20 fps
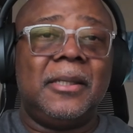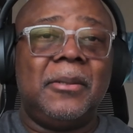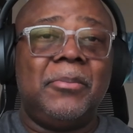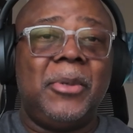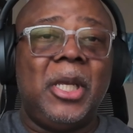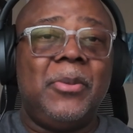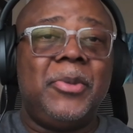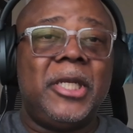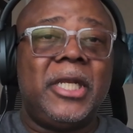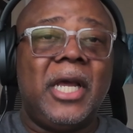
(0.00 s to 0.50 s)

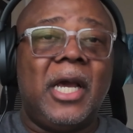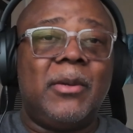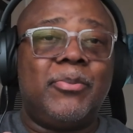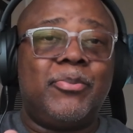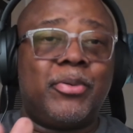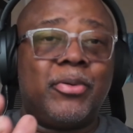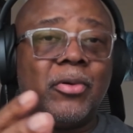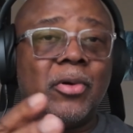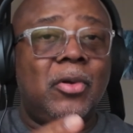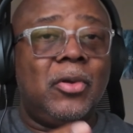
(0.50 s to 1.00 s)
maybe not
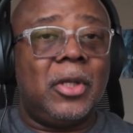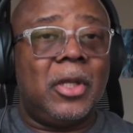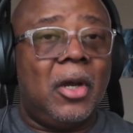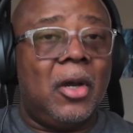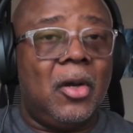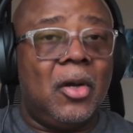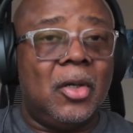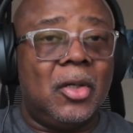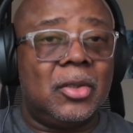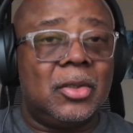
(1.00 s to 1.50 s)

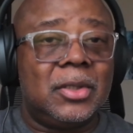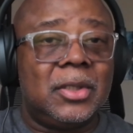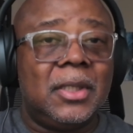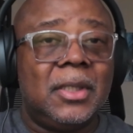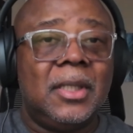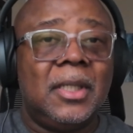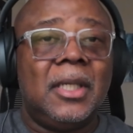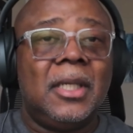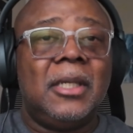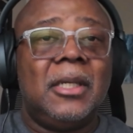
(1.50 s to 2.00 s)
prolonged,
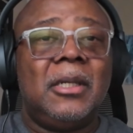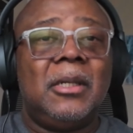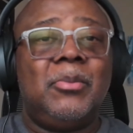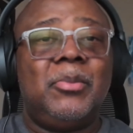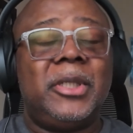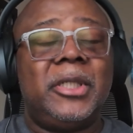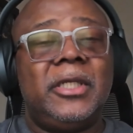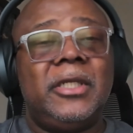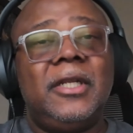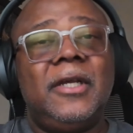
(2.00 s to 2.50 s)

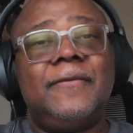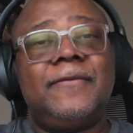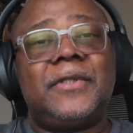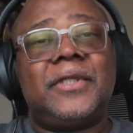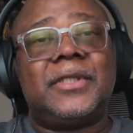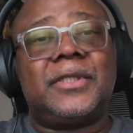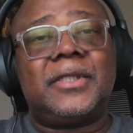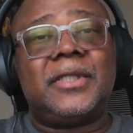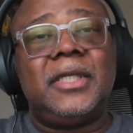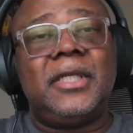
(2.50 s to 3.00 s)
but enough
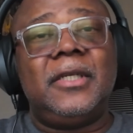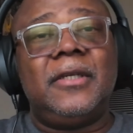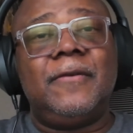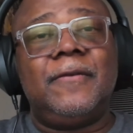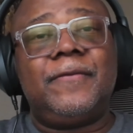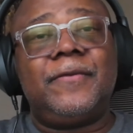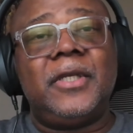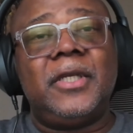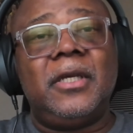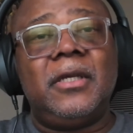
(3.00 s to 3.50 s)
to see
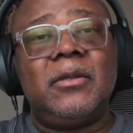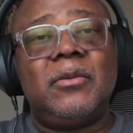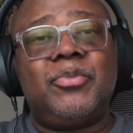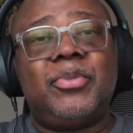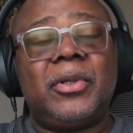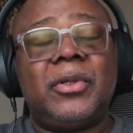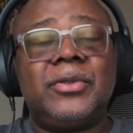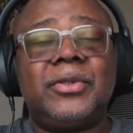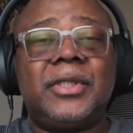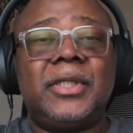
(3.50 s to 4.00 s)
if the other
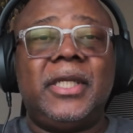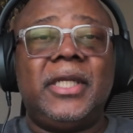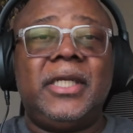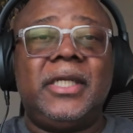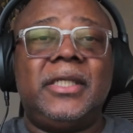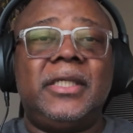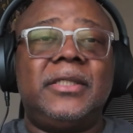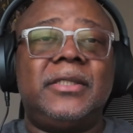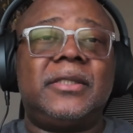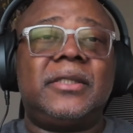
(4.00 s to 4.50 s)
person
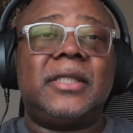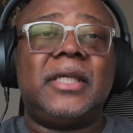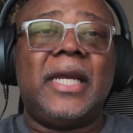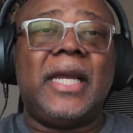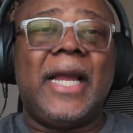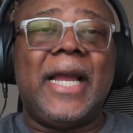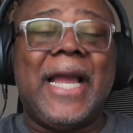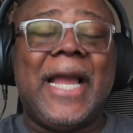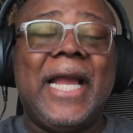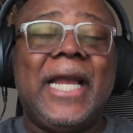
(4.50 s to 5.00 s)
is
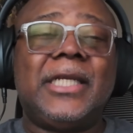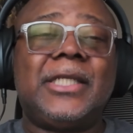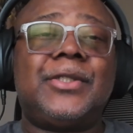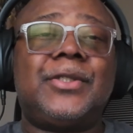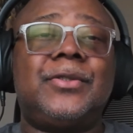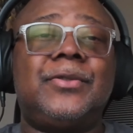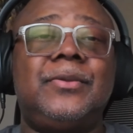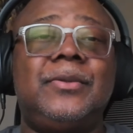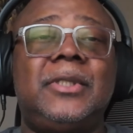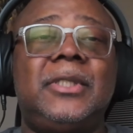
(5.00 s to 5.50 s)

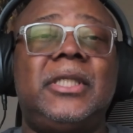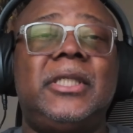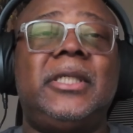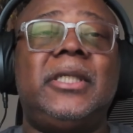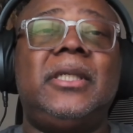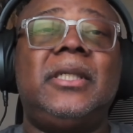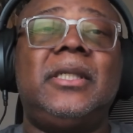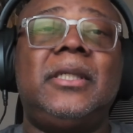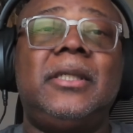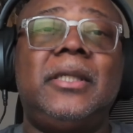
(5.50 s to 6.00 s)

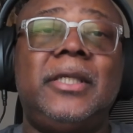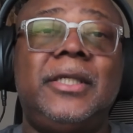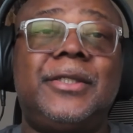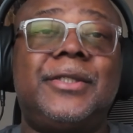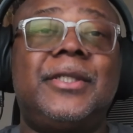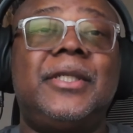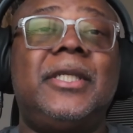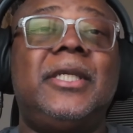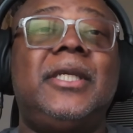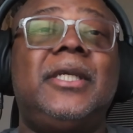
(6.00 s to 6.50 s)
actually
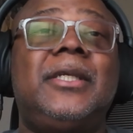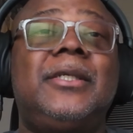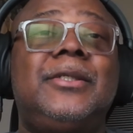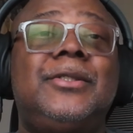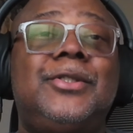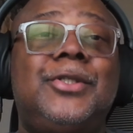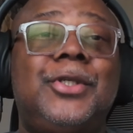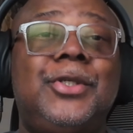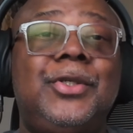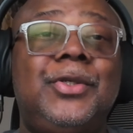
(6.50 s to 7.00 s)
listening
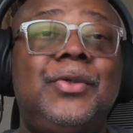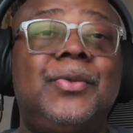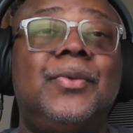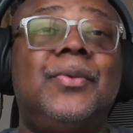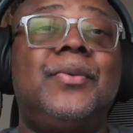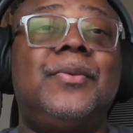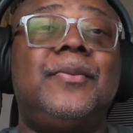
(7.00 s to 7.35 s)
to you.